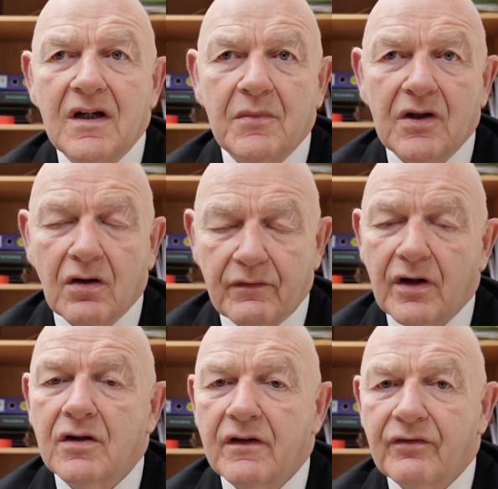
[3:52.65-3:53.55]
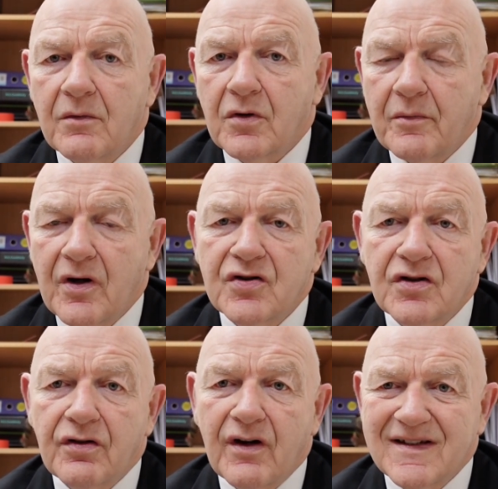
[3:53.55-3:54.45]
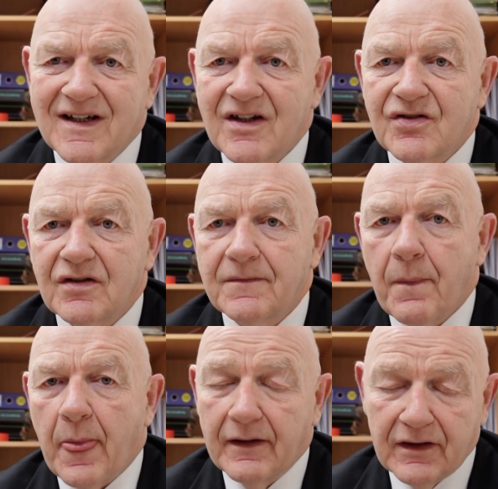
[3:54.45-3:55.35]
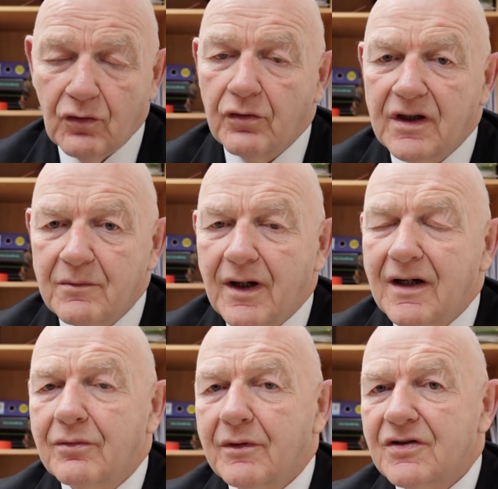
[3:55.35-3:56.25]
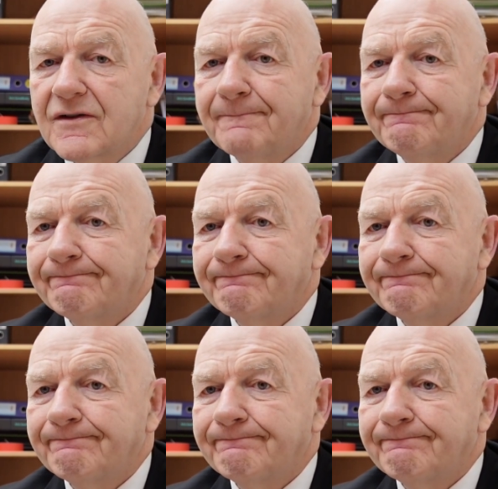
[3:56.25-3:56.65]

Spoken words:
be converted from commercial to residential, and they don't need planning permission.